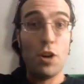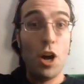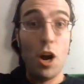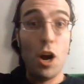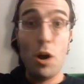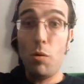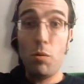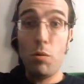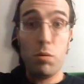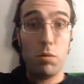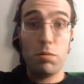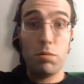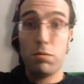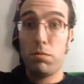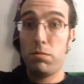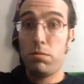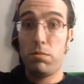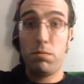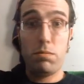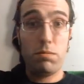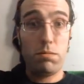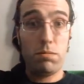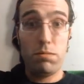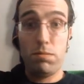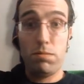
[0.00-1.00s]
No,
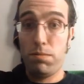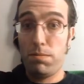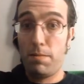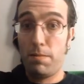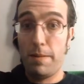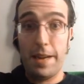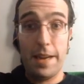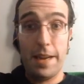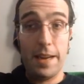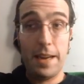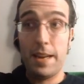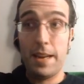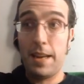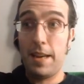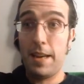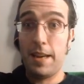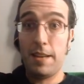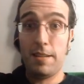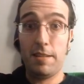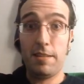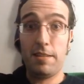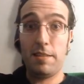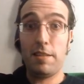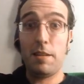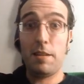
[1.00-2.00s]
it
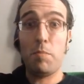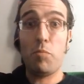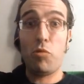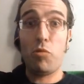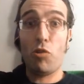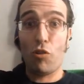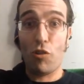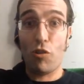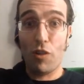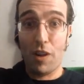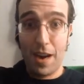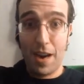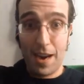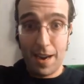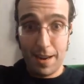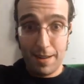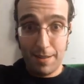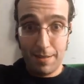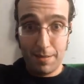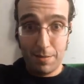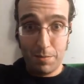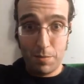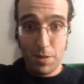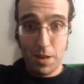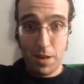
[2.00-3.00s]
has
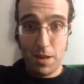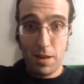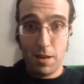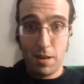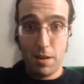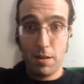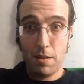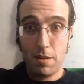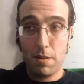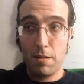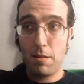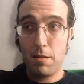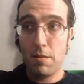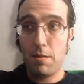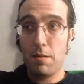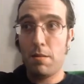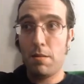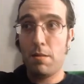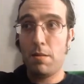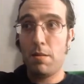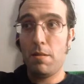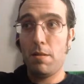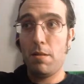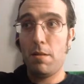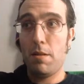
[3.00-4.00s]
surprised me.
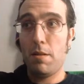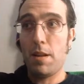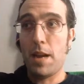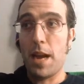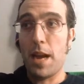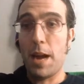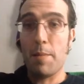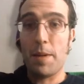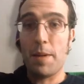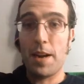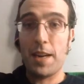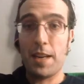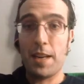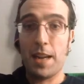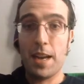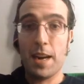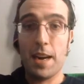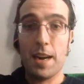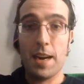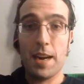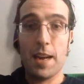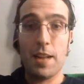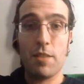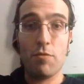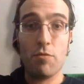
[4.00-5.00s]
I might
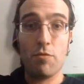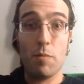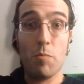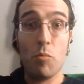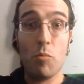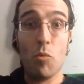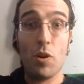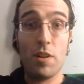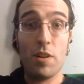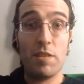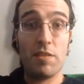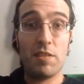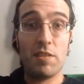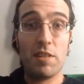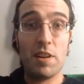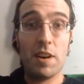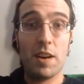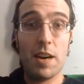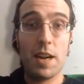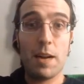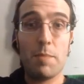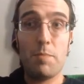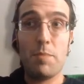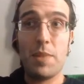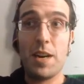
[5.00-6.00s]
get another and moisten
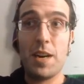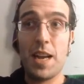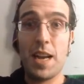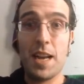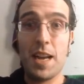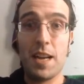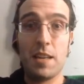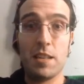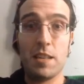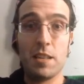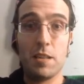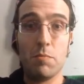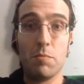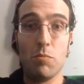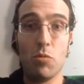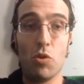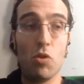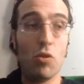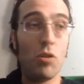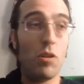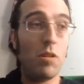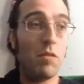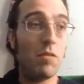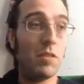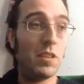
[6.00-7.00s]
it up and age it
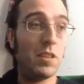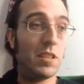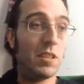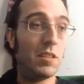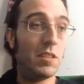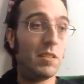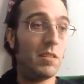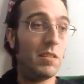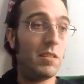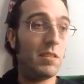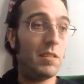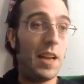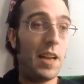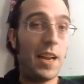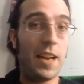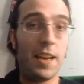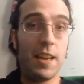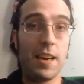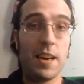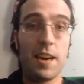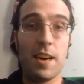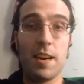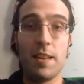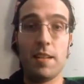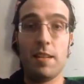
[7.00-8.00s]
more and just
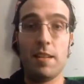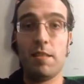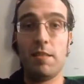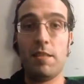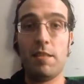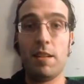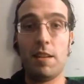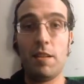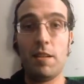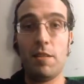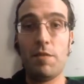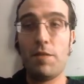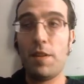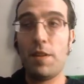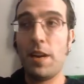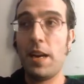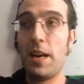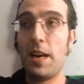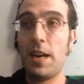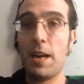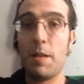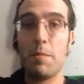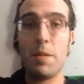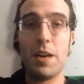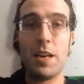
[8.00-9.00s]
take it out of the
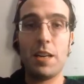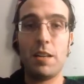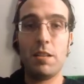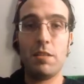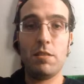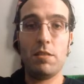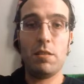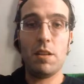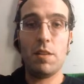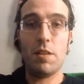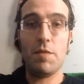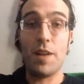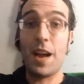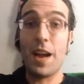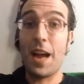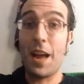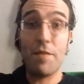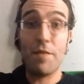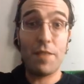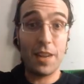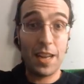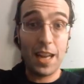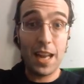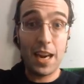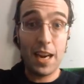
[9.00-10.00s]
cellophane. I might, if I
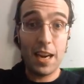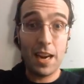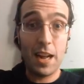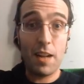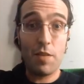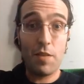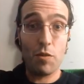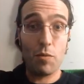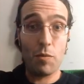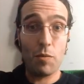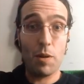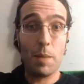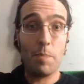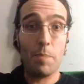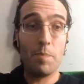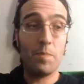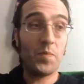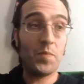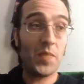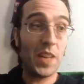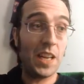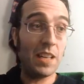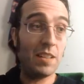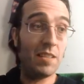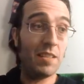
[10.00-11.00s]
ever get another one.
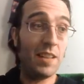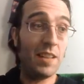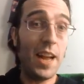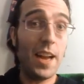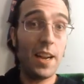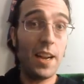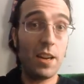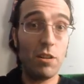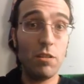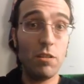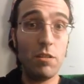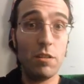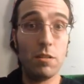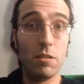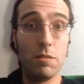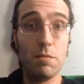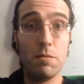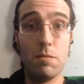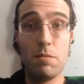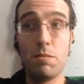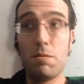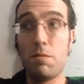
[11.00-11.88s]
It's that good.